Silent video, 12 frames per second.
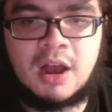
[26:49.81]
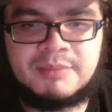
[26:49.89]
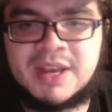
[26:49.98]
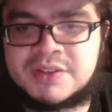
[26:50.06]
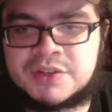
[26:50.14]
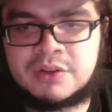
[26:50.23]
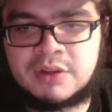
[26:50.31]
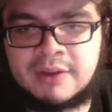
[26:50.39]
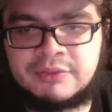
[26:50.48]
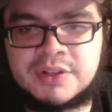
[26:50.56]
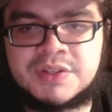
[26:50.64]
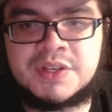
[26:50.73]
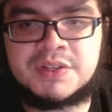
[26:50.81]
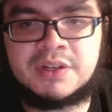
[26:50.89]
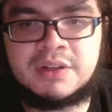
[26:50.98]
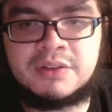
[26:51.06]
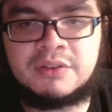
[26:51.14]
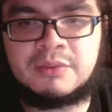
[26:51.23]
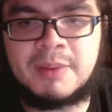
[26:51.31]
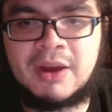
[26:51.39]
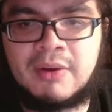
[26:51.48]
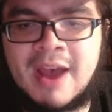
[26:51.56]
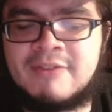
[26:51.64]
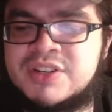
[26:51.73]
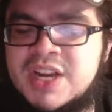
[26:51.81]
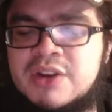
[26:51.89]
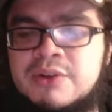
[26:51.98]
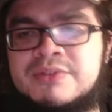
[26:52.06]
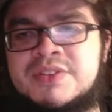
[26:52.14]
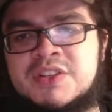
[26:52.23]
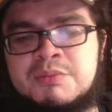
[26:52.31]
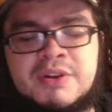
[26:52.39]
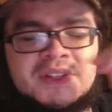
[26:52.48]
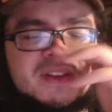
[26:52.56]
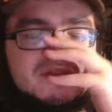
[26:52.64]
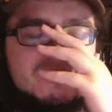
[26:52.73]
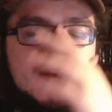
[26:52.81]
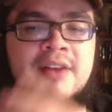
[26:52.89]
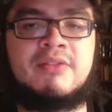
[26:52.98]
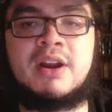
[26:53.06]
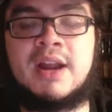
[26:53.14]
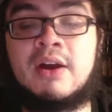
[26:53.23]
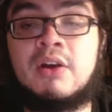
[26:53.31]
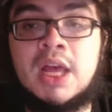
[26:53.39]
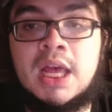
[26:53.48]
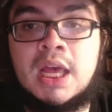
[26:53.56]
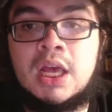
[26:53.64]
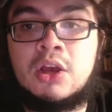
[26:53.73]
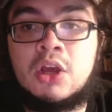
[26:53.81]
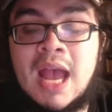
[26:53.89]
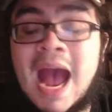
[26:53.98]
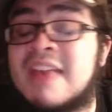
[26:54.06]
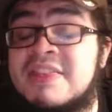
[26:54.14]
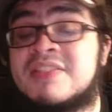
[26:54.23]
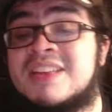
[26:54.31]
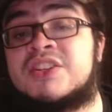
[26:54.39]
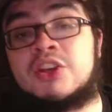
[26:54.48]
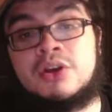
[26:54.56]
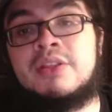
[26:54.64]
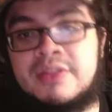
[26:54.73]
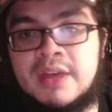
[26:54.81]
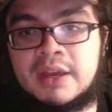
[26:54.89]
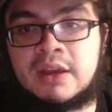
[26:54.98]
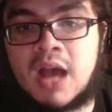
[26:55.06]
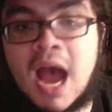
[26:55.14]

Yes, after the season. It's about average annual 6.75 right now. I think that's a good thing.